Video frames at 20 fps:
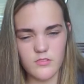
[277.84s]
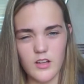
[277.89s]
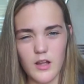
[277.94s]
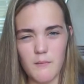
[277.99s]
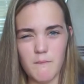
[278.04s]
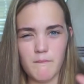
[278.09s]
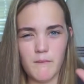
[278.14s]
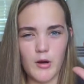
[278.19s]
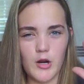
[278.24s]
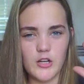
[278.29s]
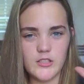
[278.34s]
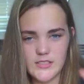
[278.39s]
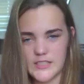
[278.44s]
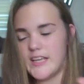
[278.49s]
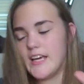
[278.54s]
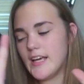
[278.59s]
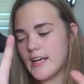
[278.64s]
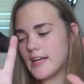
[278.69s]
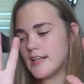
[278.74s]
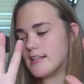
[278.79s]
Number
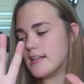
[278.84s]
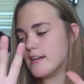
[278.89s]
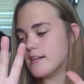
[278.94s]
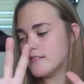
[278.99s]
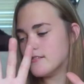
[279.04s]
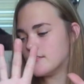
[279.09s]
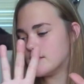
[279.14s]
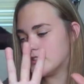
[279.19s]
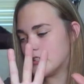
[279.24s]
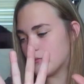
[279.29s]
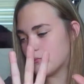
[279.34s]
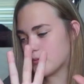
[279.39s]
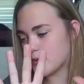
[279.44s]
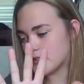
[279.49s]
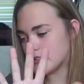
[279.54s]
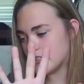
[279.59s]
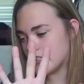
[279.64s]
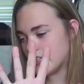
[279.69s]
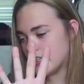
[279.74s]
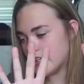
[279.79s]
10.
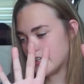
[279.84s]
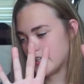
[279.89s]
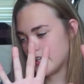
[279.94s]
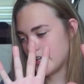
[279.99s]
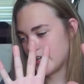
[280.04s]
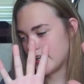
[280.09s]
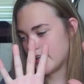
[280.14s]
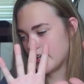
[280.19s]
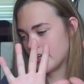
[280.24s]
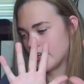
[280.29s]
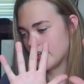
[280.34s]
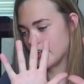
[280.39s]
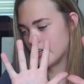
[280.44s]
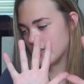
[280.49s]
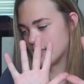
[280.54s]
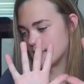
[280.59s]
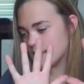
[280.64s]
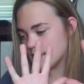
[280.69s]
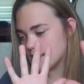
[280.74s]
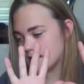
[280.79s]
Number 10
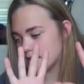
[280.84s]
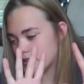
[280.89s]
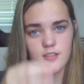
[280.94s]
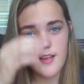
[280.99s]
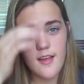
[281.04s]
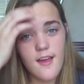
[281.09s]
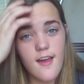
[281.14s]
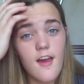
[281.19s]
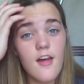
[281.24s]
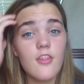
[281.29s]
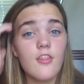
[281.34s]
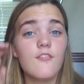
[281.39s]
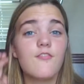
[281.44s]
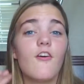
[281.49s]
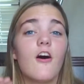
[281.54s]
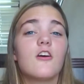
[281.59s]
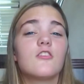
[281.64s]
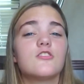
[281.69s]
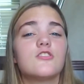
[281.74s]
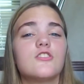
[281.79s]
is the
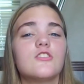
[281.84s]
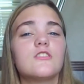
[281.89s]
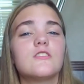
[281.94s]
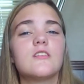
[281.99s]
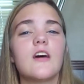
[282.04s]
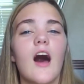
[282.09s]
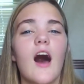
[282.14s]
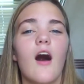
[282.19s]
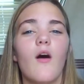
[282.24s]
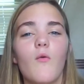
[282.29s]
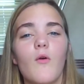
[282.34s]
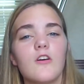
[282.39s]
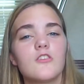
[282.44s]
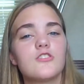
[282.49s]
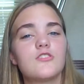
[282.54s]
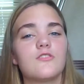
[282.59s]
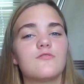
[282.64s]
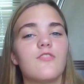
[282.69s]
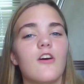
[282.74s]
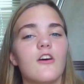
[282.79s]
Fosters, I
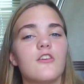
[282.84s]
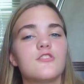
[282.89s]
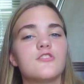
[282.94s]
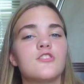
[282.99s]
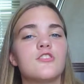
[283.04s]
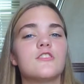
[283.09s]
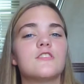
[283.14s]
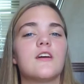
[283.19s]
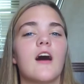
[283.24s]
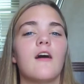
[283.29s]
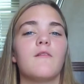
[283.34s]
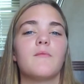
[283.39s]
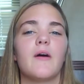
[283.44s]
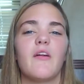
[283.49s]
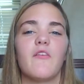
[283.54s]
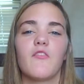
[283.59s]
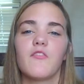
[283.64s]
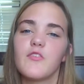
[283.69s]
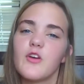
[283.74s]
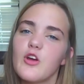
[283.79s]
watched The Fosters, I
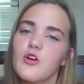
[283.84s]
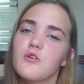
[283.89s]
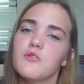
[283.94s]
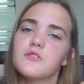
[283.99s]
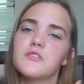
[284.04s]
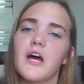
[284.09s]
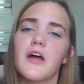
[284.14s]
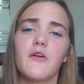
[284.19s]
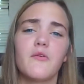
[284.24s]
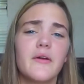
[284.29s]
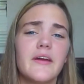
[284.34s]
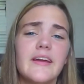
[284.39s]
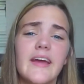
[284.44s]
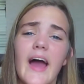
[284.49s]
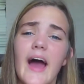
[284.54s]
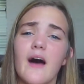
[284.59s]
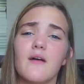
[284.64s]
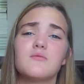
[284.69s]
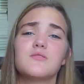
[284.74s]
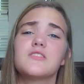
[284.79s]
made reviews and
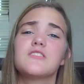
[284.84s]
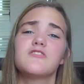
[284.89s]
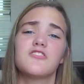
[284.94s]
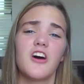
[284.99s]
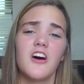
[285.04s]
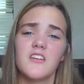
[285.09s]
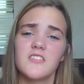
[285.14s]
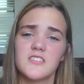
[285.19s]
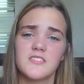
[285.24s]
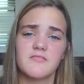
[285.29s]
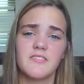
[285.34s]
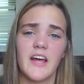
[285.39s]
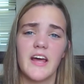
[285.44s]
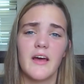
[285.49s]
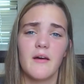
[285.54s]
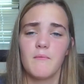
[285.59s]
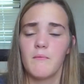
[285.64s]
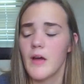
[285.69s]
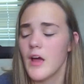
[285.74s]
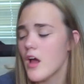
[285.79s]
recaps, tons of
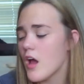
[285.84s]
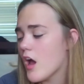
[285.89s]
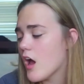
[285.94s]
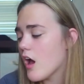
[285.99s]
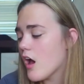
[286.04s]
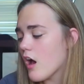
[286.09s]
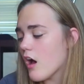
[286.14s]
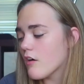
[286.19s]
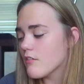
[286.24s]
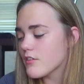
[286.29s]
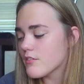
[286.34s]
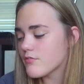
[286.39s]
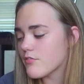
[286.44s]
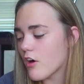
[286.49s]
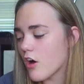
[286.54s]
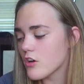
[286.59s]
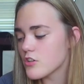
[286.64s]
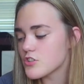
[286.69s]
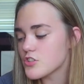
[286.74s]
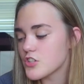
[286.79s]
them of the
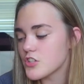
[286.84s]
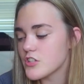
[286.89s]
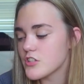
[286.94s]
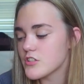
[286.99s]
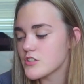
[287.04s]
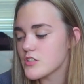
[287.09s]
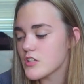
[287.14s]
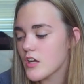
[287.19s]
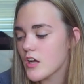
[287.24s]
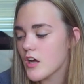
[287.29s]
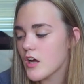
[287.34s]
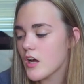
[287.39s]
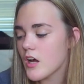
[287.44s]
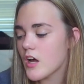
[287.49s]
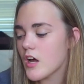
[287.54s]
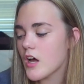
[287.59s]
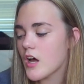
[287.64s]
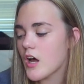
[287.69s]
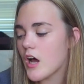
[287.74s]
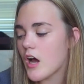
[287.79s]
Fosters.
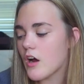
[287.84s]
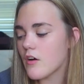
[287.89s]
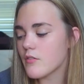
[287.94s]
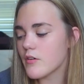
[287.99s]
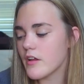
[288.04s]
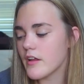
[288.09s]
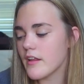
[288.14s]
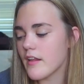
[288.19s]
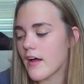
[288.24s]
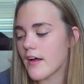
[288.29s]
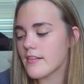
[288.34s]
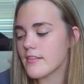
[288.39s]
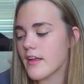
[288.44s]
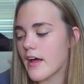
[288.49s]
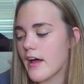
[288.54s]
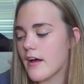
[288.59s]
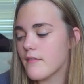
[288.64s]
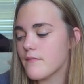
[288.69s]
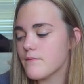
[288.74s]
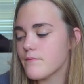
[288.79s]
I really like
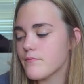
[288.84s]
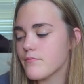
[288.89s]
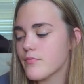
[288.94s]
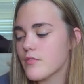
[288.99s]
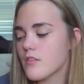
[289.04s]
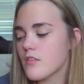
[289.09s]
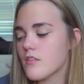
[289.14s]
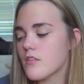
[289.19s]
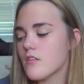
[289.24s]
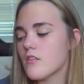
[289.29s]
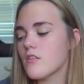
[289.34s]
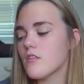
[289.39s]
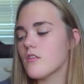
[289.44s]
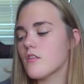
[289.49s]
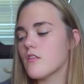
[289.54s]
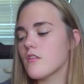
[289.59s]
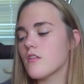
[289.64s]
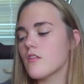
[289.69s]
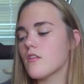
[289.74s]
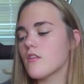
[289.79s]
that.
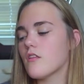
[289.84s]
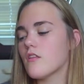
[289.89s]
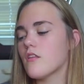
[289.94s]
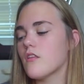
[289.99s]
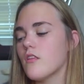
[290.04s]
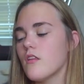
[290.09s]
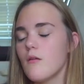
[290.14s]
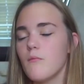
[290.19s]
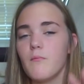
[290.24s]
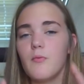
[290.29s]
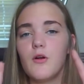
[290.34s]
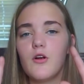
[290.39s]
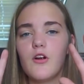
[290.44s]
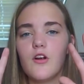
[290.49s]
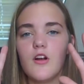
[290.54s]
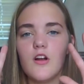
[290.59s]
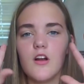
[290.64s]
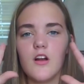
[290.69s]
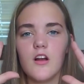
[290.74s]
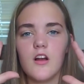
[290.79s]
Remember,
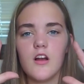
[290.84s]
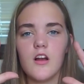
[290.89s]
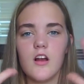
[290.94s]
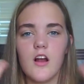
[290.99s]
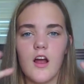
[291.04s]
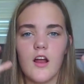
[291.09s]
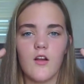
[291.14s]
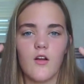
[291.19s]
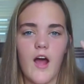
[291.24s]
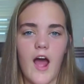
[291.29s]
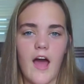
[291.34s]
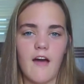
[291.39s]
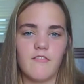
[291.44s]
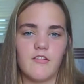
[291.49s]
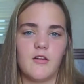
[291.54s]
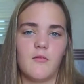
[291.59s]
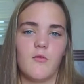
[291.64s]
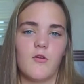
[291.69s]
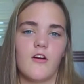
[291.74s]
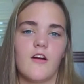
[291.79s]
I don't have
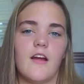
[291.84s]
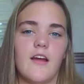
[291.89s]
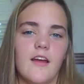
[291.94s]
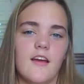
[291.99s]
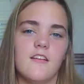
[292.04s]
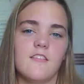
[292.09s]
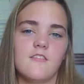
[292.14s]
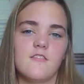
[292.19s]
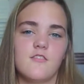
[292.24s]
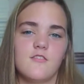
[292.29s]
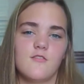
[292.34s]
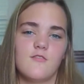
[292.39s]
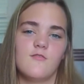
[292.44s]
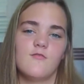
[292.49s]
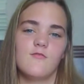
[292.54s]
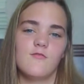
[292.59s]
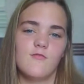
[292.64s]
any more hands.